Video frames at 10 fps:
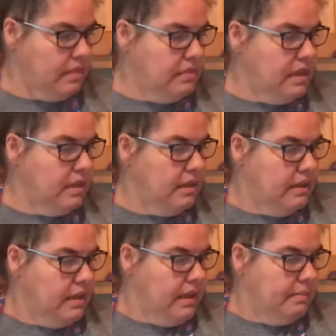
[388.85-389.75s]
the
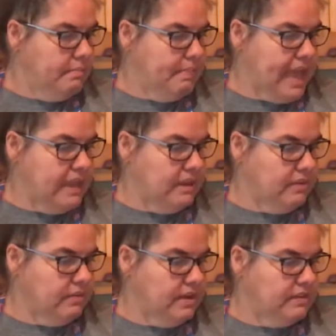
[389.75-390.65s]
bacon
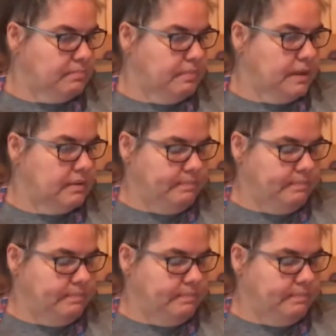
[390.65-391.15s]
grease. But